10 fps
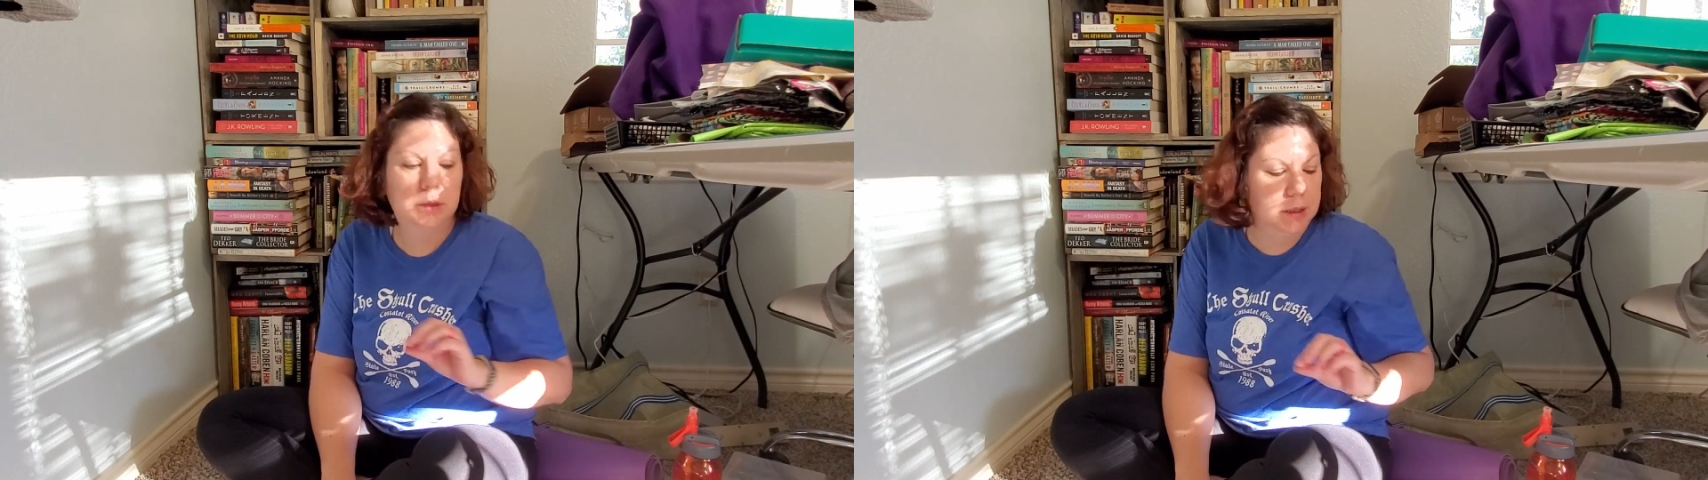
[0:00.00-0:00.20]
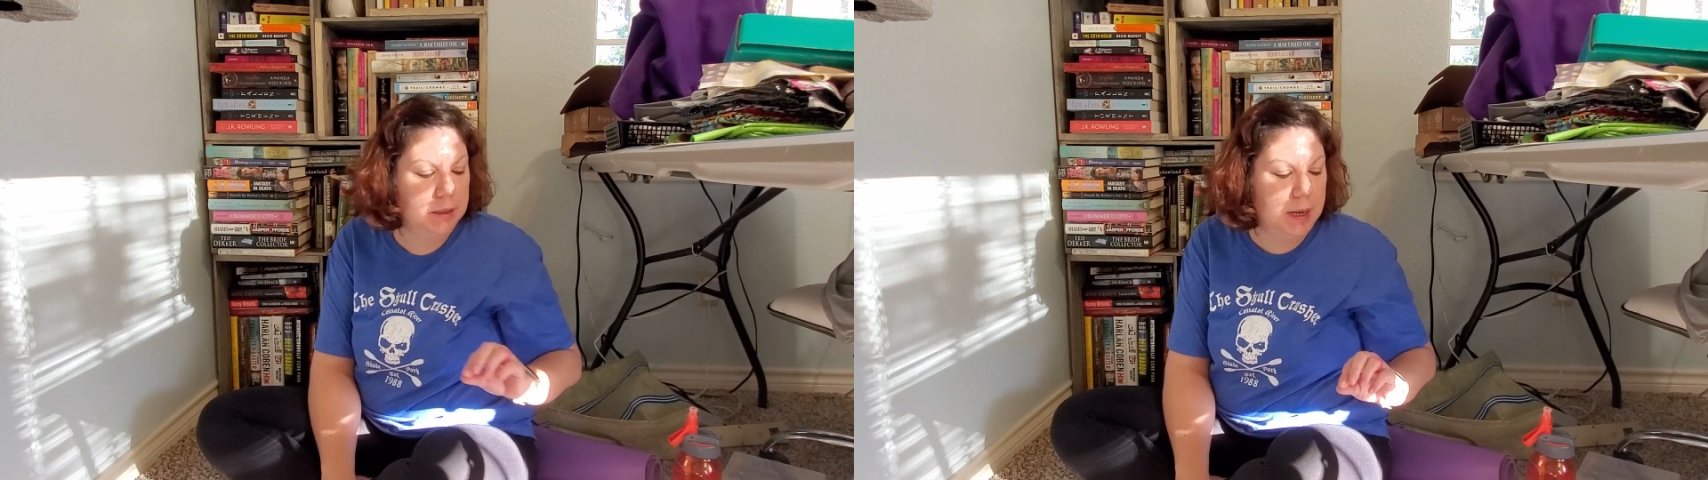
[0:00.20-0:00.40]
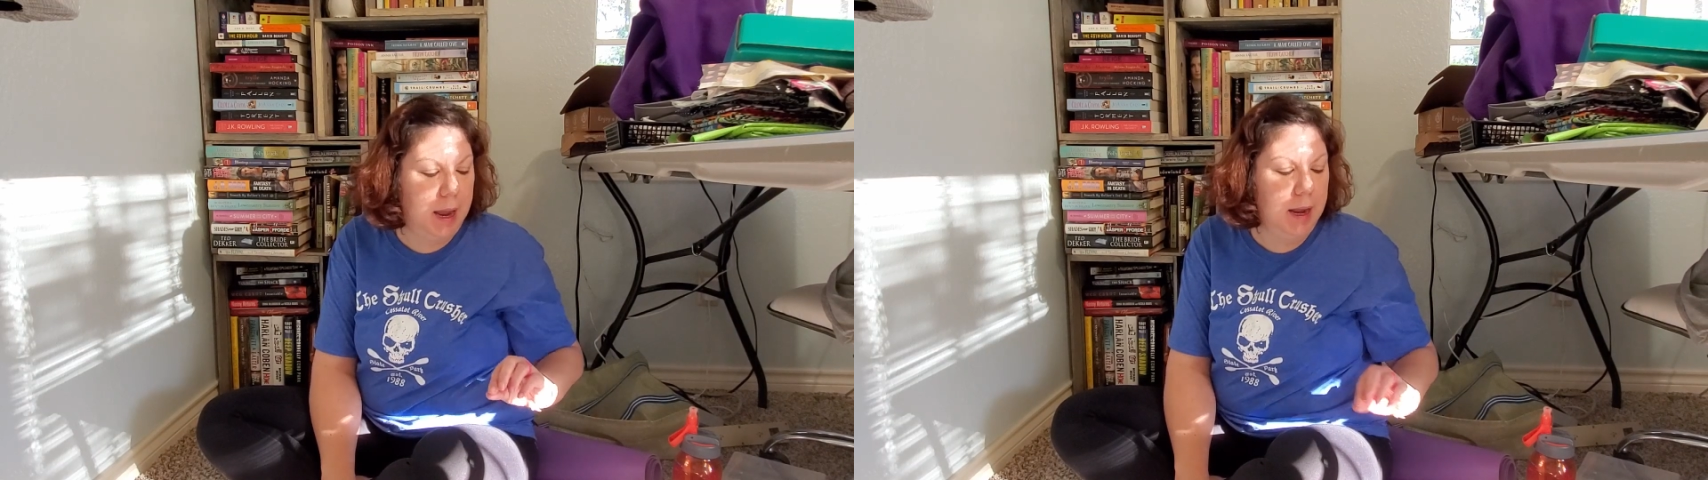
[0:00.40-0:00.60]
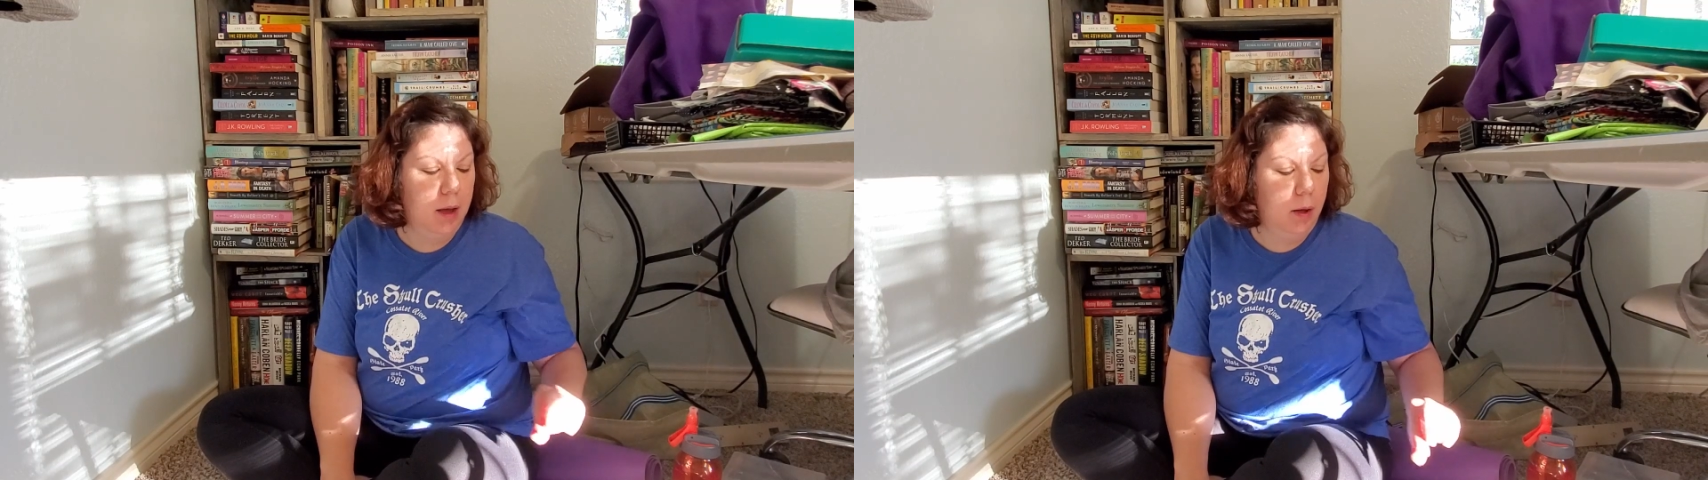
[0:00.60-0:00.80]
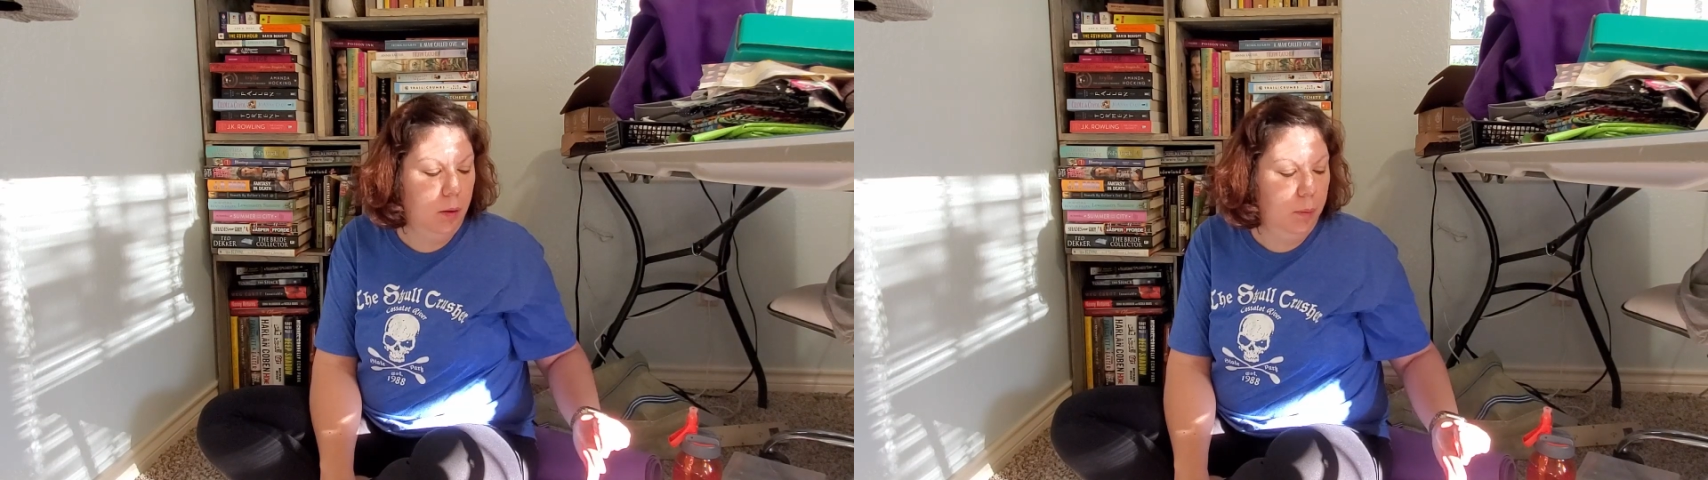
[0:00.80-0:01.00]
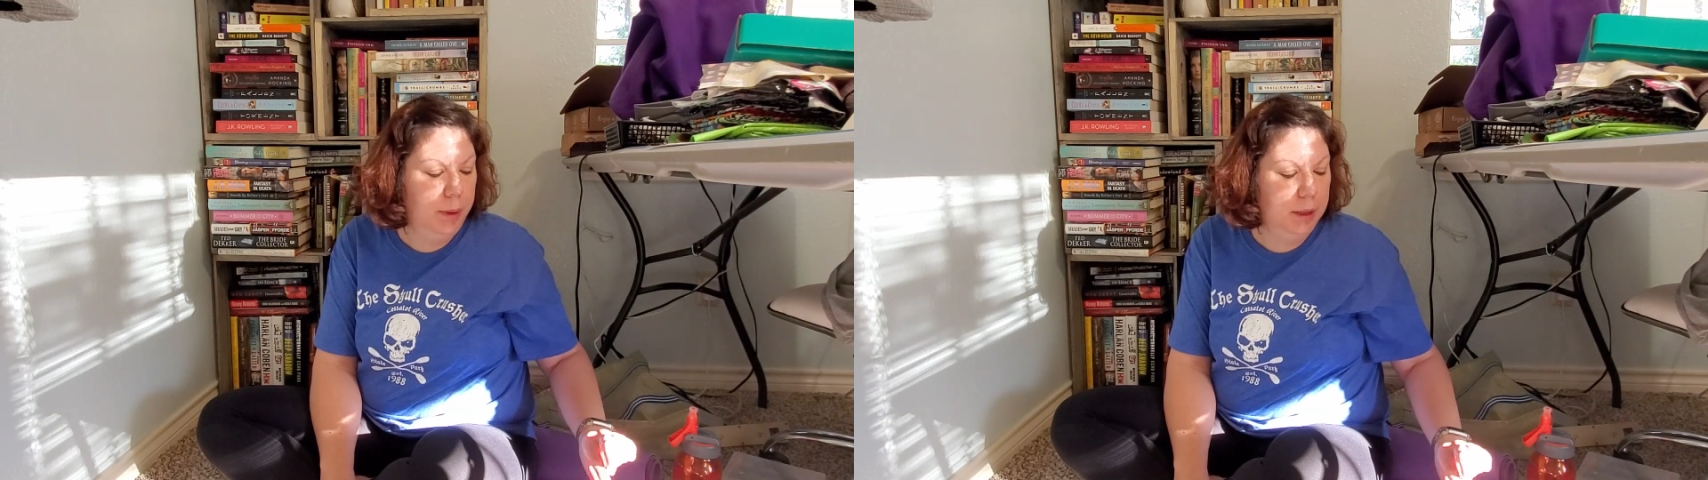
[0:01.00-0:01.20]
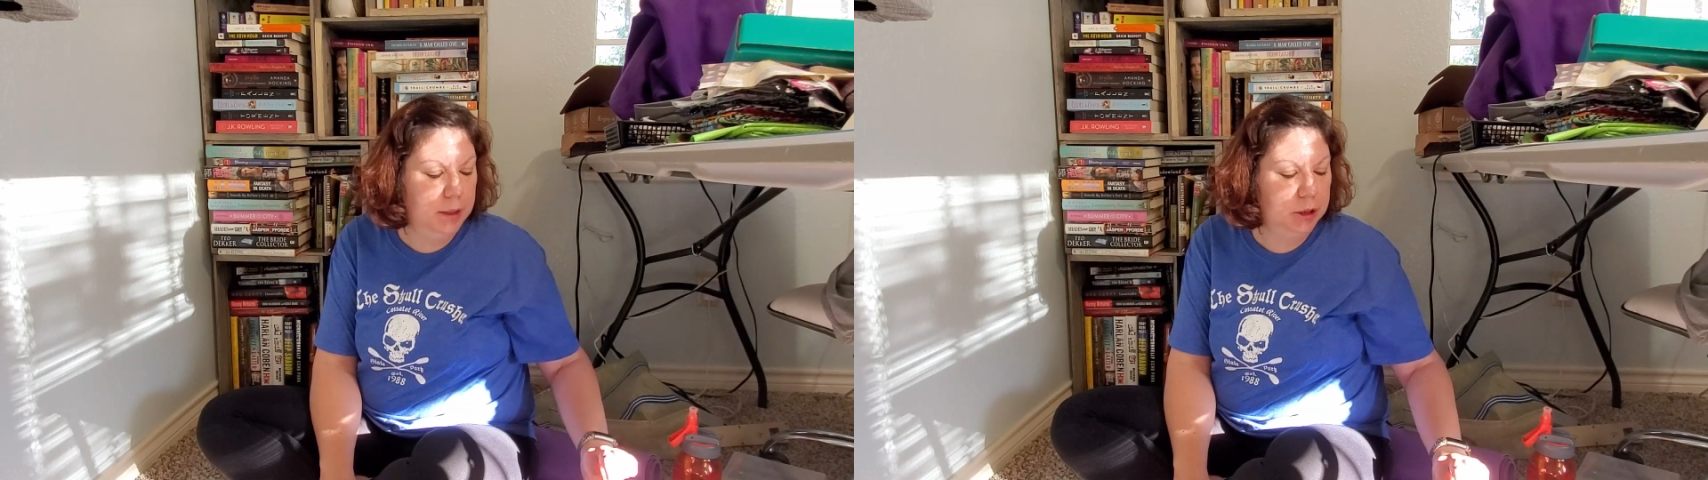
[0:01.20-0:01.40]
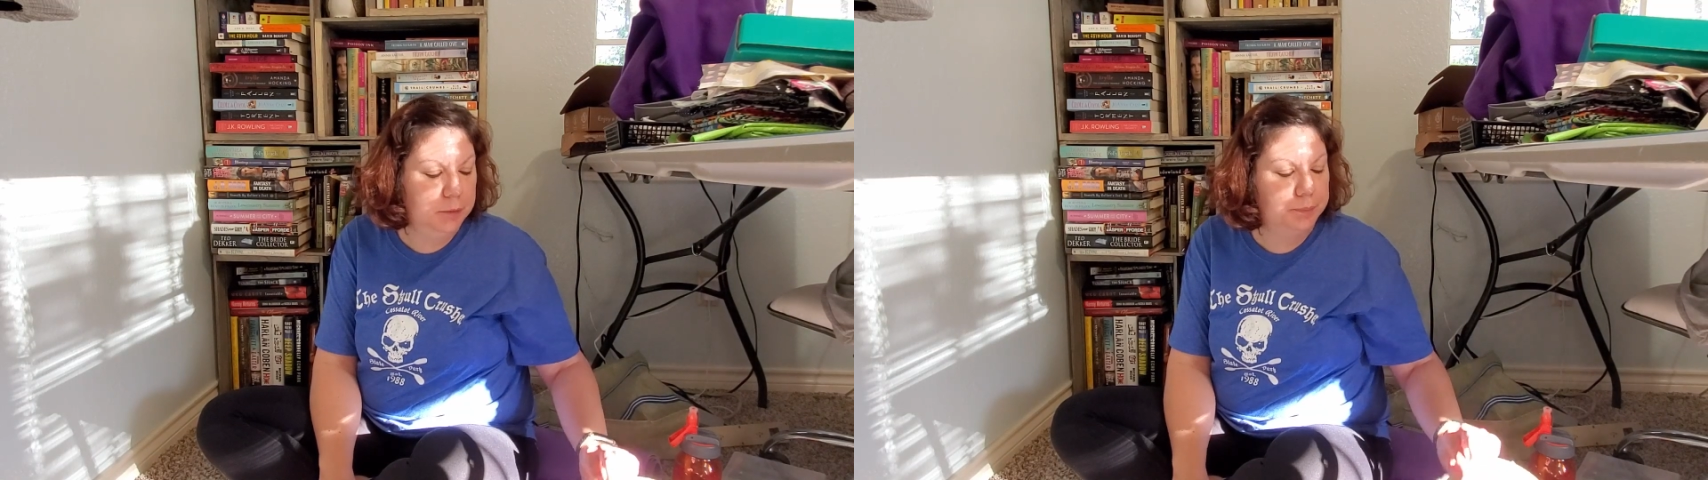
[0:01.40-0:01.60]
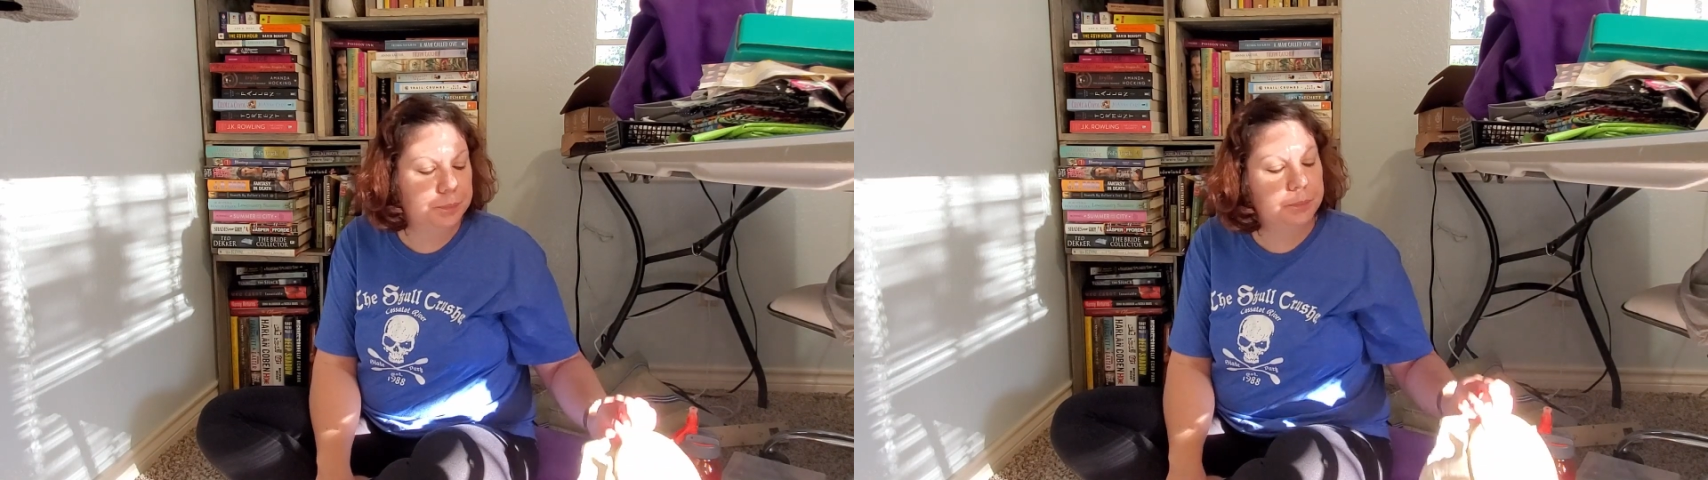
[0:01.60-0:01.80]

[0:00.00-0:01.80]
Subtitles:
just a whole bunch.